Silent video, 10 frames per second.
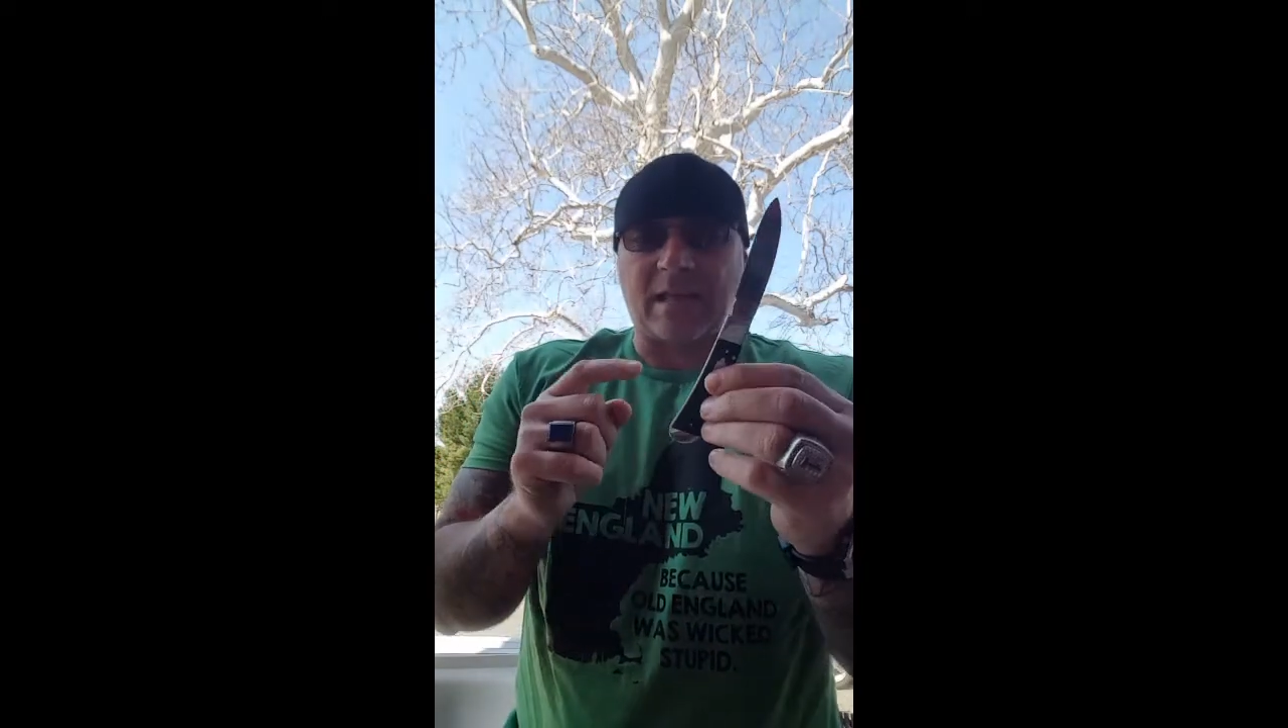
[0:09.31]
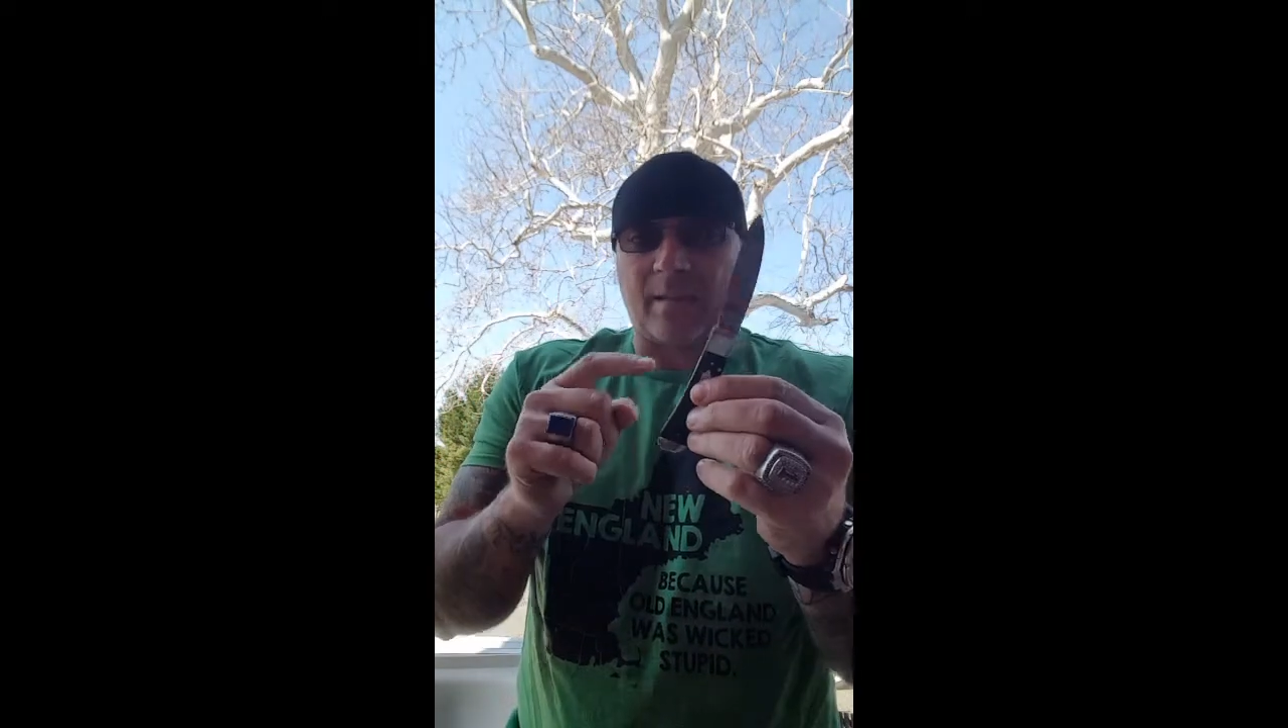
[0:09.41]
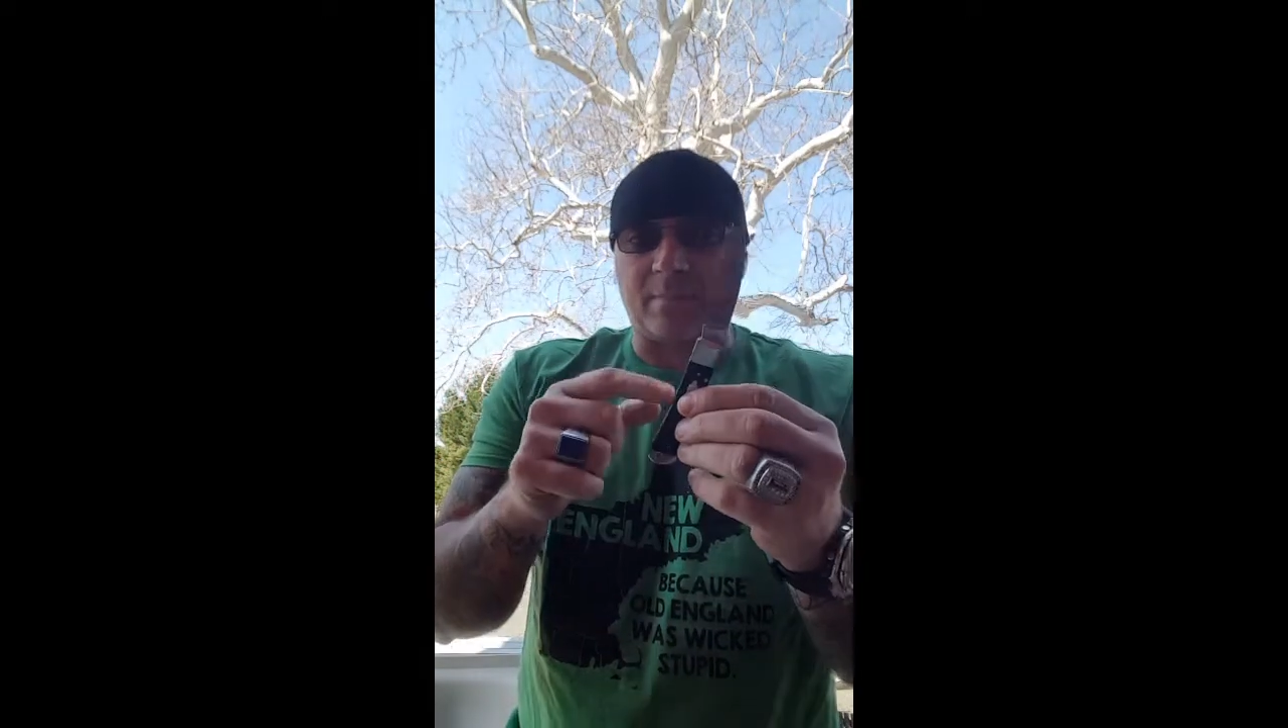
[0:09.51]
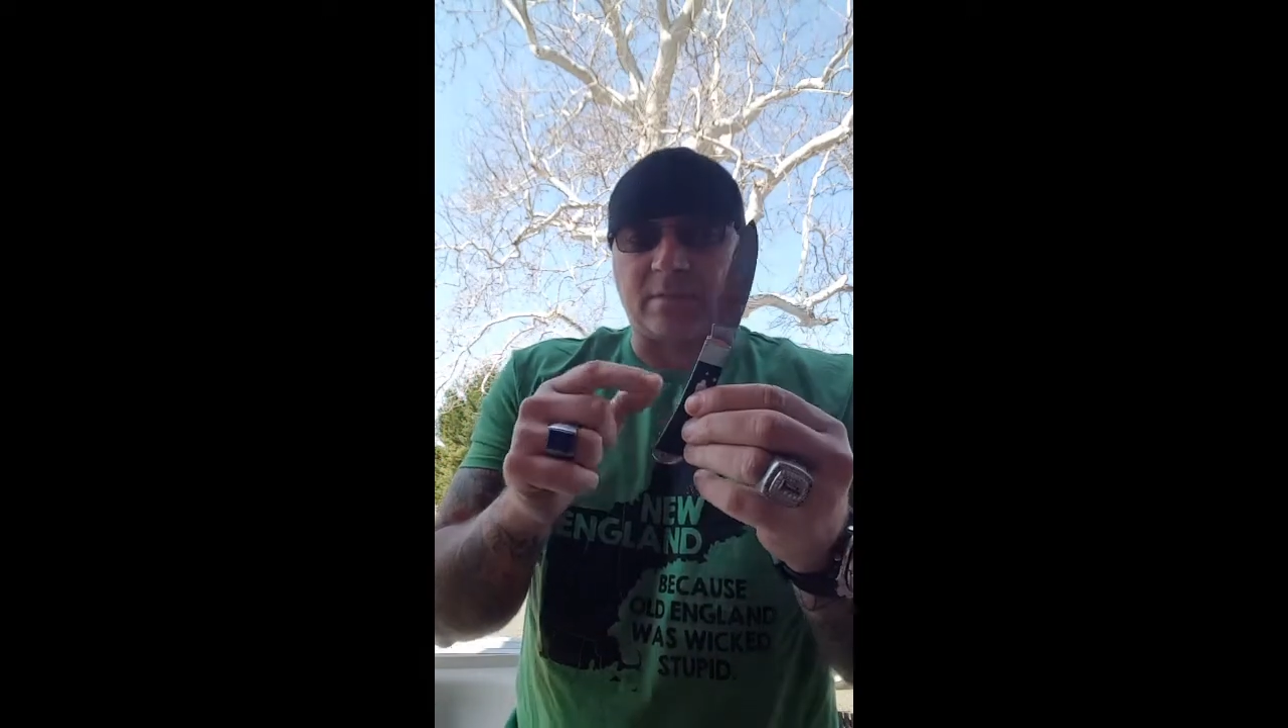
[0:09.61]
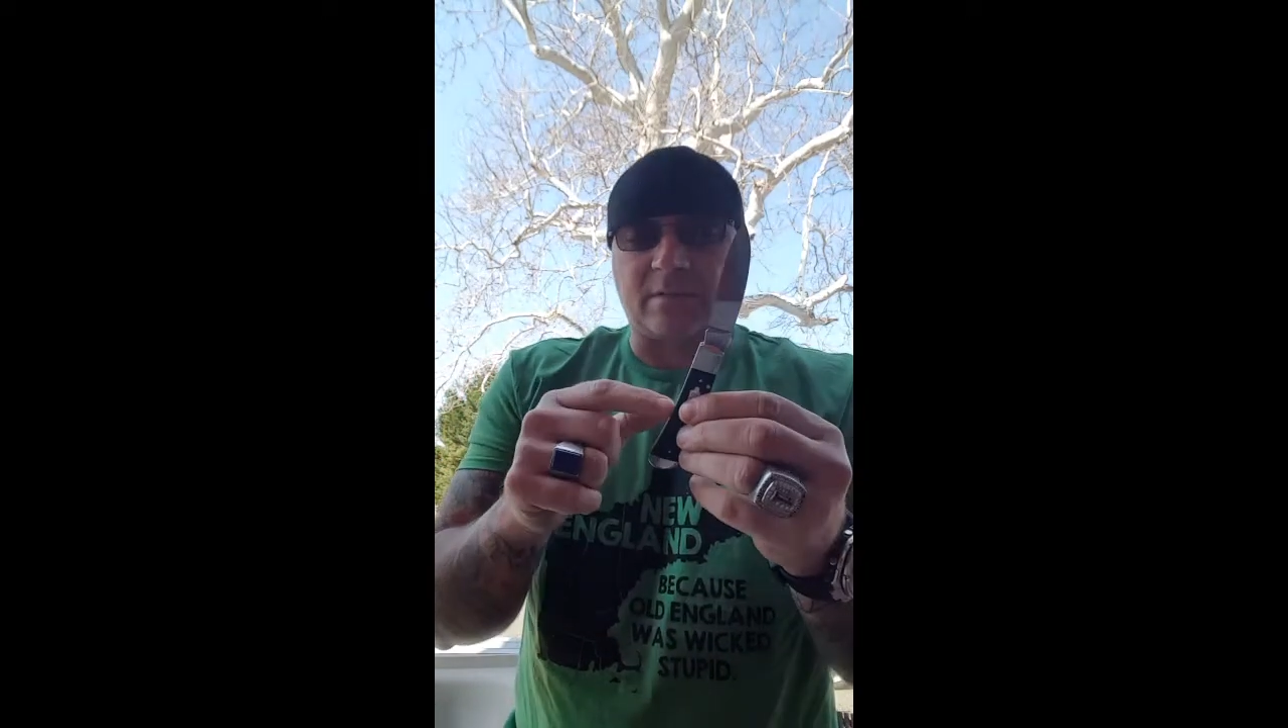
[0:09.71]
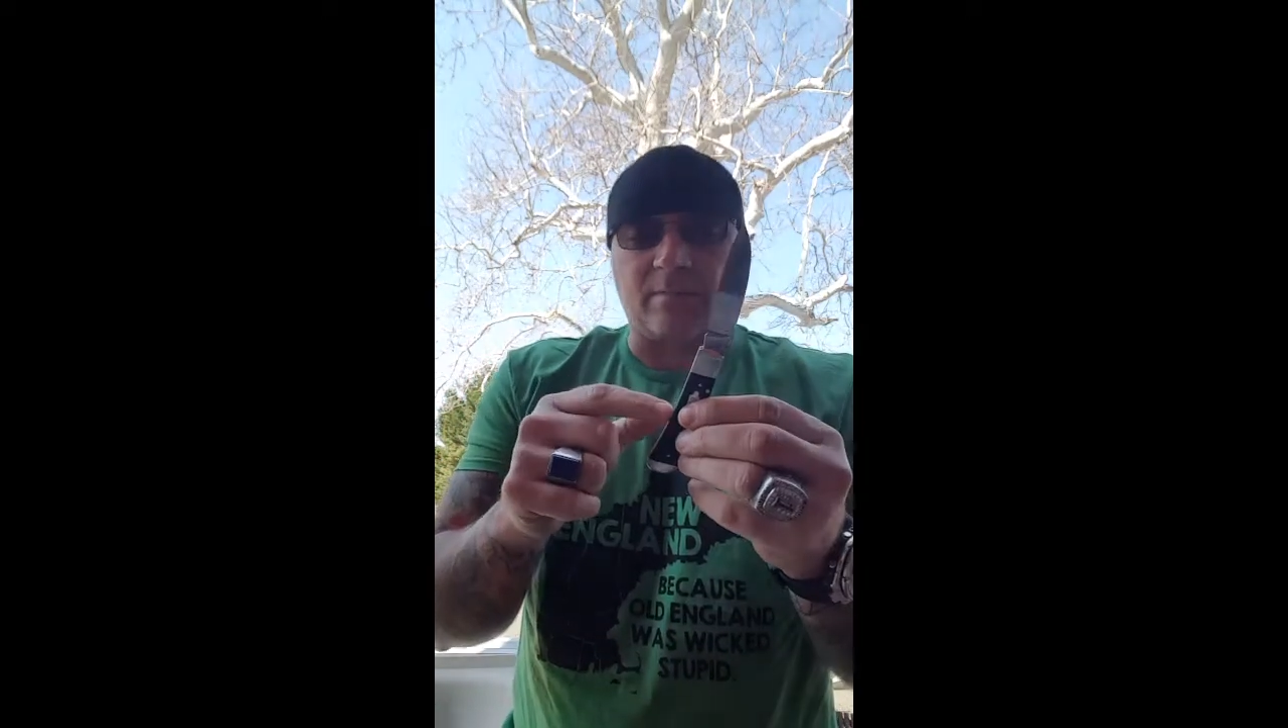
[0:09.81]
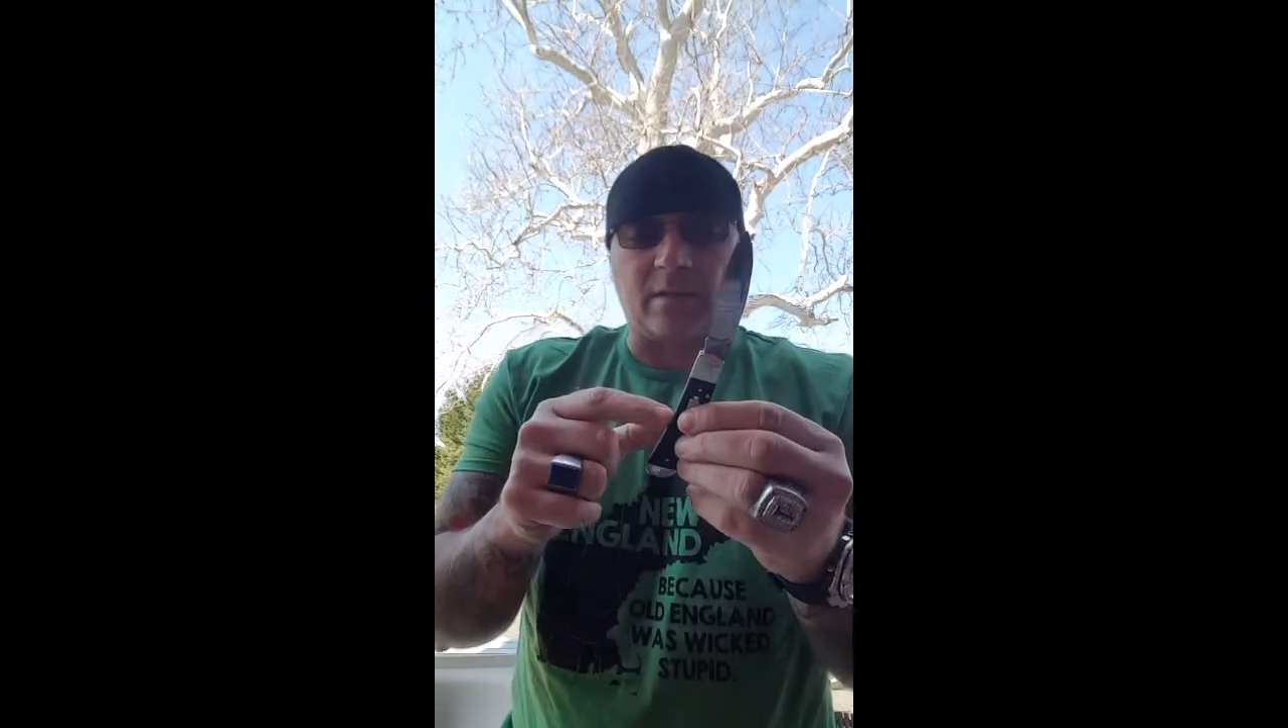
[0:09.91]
happens to